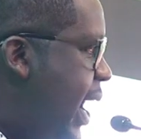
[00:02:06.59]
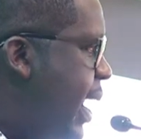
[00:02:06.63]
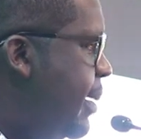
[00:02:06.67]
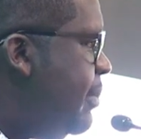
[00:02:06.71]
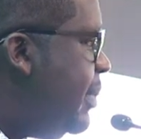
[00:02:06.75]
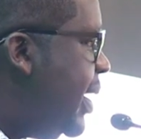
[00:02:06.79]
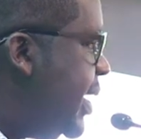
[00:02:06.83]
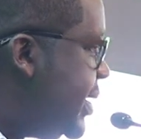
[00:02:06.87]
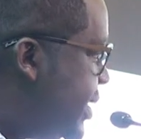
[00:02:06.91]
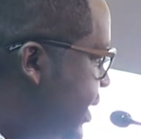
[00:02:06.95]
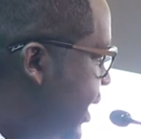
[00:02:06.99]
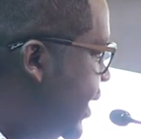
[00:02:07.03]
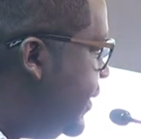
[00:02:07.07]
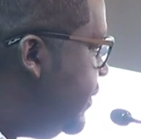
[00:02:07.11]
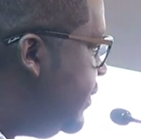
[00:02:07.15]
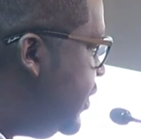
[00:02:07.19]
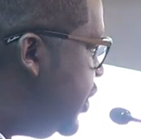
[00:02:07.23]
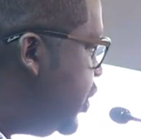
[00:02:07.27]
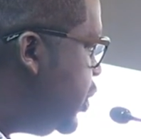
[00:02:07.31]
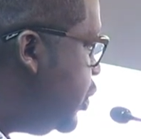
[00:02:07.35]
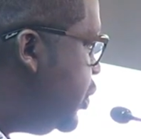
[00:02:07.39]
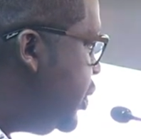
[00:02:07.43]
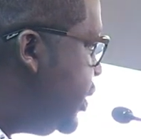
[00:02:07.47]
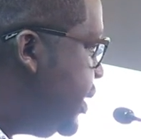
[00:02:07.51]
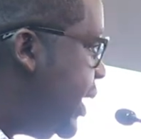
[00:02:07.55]
I'm a
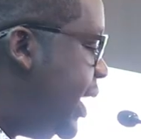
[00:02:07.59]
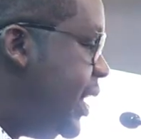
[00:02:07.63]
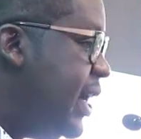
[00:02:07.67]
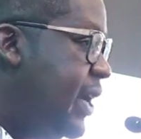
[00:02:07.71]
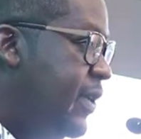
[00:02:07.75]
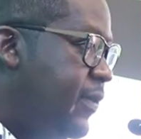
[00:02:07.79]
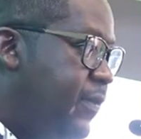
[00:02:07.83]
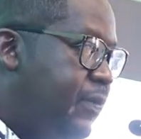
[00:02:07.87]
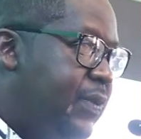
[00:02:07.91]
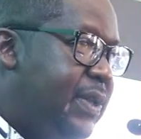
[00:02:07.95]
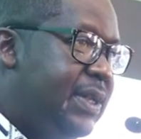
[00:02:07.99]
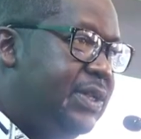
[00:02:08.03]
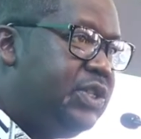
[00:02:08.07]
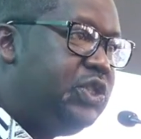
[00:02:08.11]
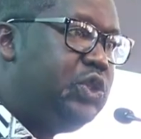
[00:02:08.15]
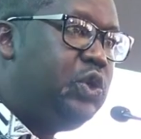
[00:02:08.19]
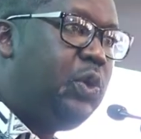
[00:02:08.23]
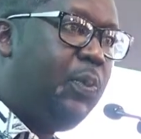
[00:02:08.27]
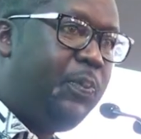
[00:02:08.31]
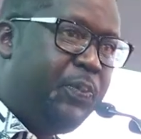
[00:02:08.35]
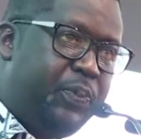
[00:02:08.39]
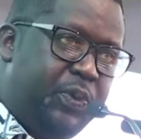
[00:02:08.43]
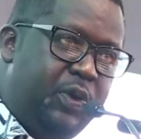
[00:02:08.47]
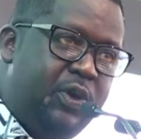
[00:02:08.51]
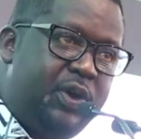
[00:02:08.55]
television channel, feels
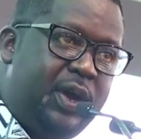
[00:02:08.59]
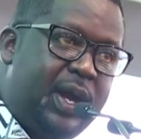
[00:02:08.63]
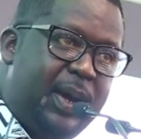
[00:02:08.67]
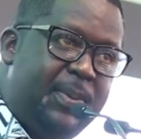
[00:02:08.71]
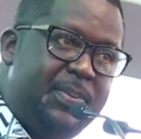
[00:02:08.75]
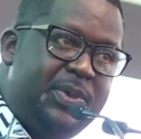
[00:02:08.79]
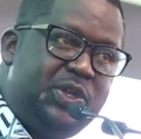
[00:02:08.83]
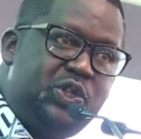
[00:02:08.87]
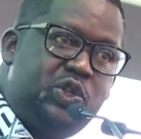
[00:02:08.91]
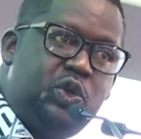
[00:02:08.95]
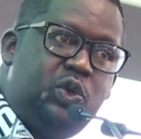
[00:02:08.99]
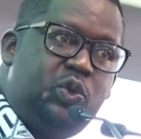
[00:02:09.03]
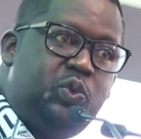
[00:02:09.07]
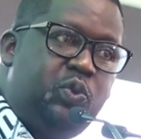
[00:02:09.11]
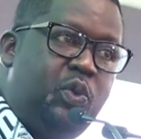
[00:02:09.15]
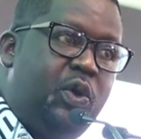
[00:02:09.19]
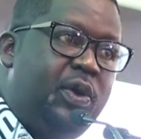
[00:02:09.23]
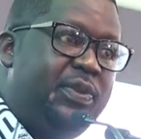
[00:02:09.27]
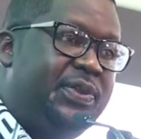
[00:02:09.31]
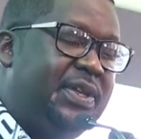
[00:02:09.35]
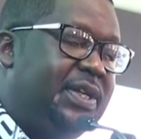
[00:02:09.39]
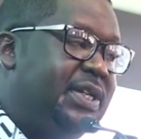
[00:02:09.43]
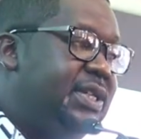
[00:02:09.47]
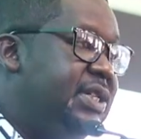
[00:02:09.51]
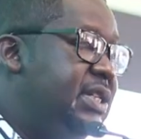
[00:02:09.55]
your program is not
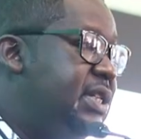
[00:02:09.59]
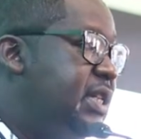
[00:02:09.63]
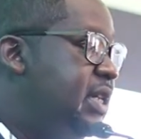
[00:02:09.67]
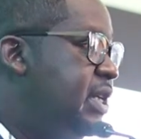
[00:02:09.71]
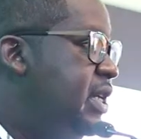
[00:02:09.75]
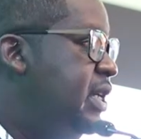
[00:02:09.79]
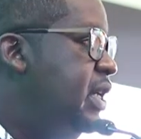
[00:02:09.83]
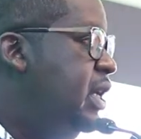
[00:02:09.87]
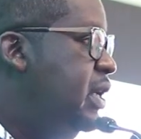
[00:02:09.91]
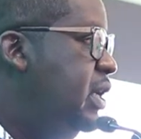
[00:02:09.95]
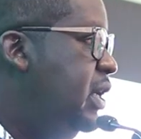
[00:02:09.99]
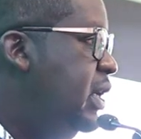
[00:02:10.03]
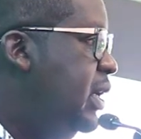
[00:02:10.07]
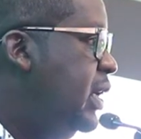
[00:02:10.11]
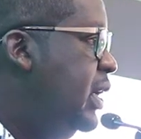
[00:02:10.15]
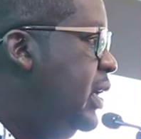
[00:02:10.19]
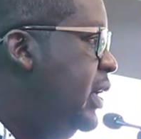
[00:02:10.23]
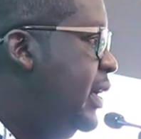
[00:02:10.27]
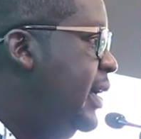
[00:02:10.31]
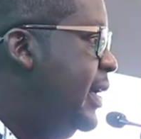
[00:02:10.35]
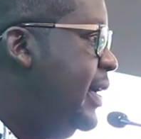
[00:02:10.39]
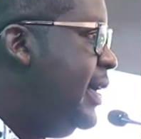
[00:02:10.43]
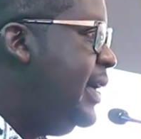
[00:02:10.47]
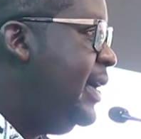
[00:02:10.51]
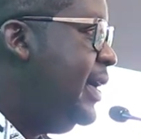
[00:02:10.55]
worth it,
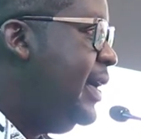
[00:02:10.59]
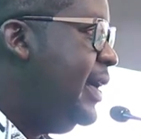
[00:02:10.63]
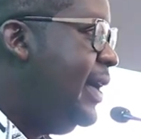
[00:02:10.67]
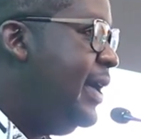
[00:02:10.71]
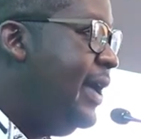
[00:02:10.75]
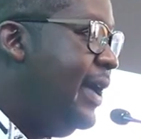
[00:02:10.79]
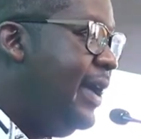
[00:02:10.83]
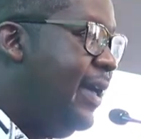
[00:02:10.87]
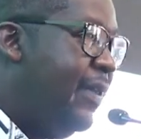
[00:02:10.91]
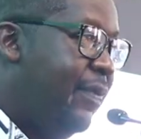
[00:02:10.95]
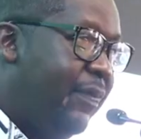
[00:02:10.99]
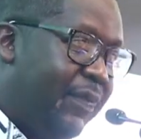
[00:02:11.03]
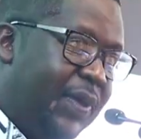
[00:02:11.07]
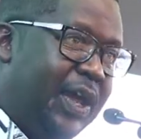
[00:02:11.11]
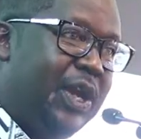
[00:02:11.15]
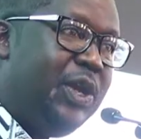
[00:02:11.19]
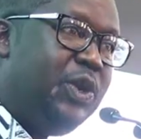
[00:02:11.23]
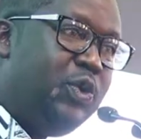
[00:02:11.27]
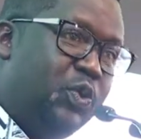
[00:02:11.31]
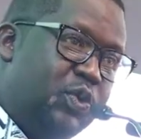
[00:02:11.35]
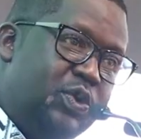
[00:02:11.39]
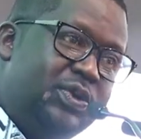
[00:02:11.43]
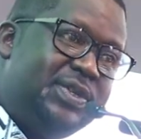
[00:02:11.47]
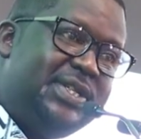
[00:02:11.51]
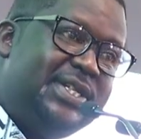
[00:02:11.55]
then
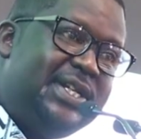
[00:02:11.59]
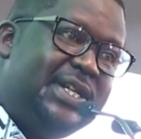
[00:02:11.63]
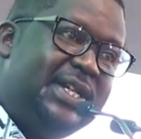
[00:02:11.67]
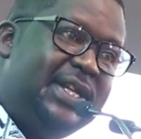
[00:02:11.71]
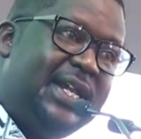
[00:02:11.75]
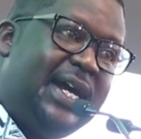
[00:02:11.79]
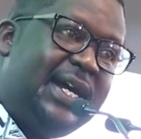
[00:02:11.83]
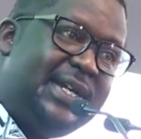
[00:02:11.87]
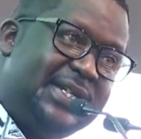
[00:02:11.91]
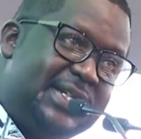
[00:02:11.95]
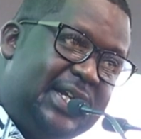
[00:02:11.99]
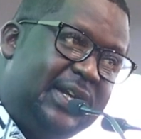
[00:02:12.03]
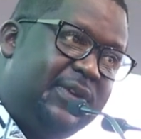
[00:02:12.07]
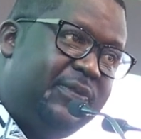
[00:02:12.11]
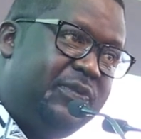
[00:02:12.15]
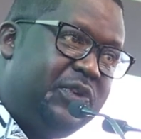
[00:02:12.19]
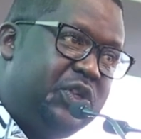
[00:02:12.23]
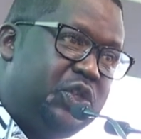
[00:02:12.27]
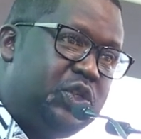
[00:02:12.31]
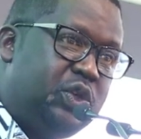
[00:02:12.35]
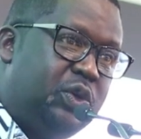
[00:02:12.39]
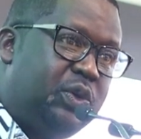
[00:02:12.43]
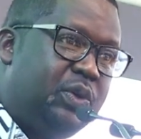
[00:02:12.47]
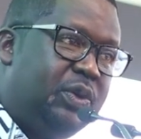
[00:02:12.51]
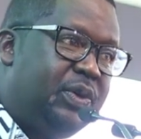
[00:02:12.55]
you won't see that
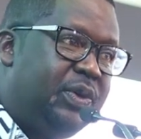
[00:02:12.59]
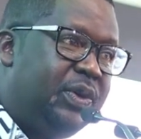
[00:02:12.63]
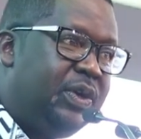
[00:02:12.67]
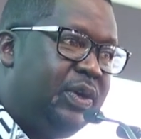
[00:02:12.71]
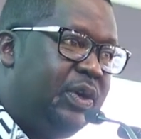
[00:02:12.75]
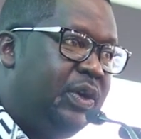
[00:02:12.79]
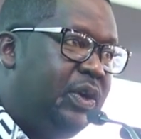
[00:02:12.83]
television